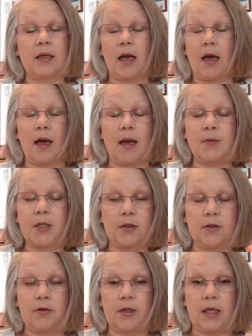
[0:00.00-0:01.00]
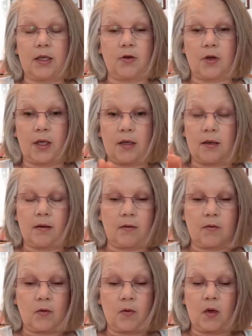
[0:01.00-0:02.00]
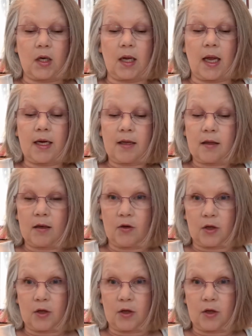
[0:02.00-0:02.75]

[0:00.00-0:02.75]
Absolutely, you can, anything